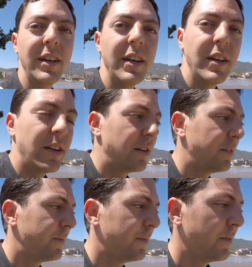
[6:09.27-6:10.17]
It's really
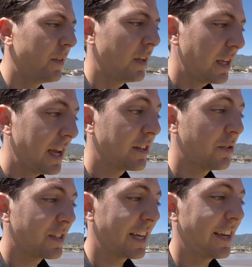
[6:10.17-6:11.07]
upstanding company then. Yeah,
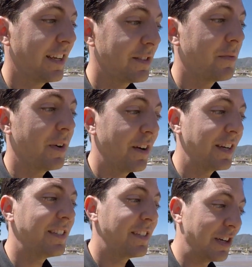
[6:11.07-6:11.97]
so it's like it's a
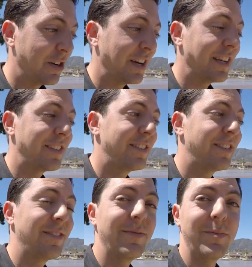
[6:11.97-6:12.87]
very serious